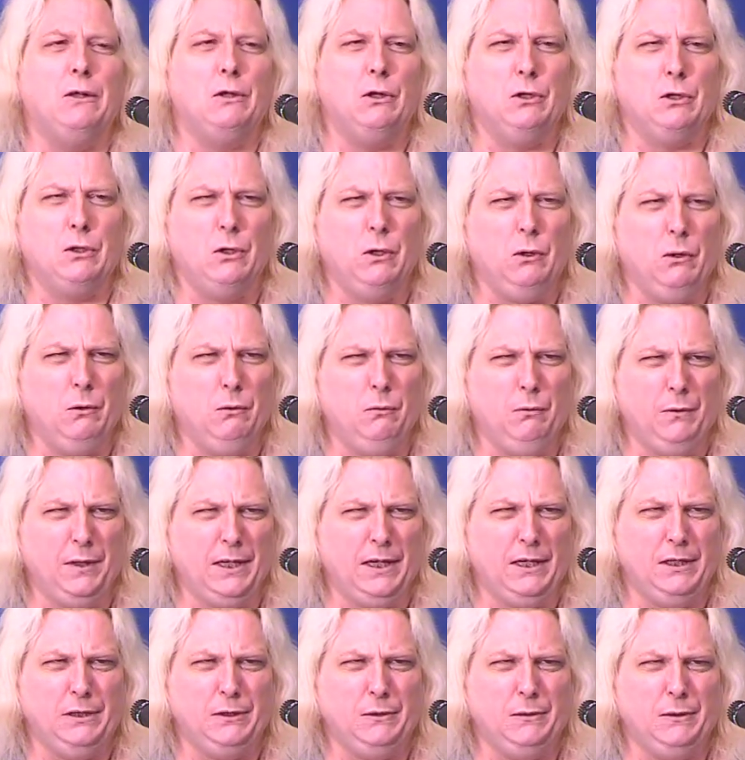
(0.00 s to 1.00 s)
local, we
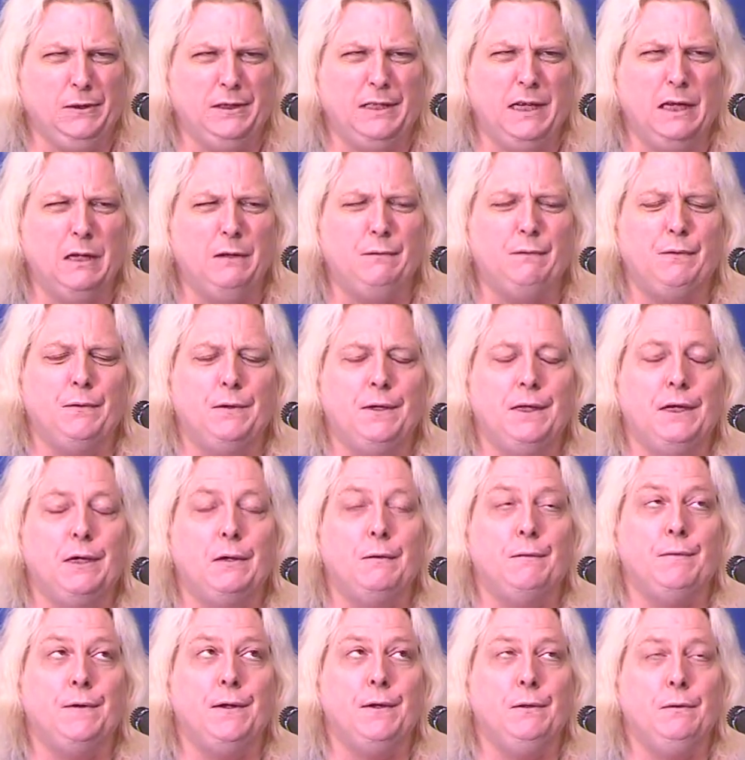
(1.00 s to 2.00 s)
can do a telephone
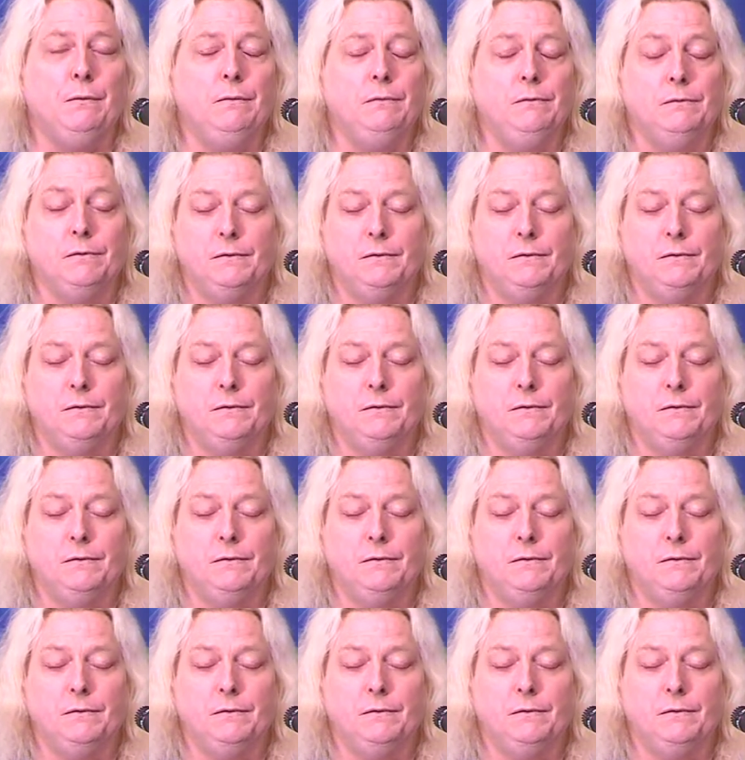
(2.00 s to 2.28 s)
interview.